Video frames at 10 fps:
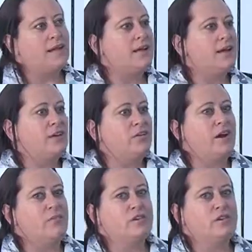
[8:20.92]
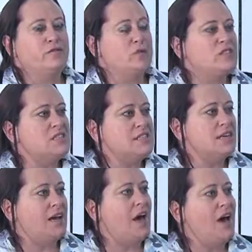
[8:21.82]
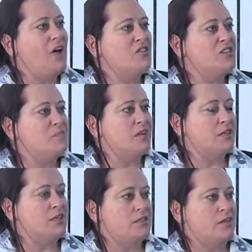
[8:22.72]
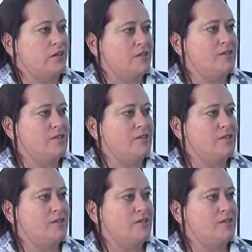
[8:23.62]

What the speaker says: I know I'm looking forward to seeing how this market is going to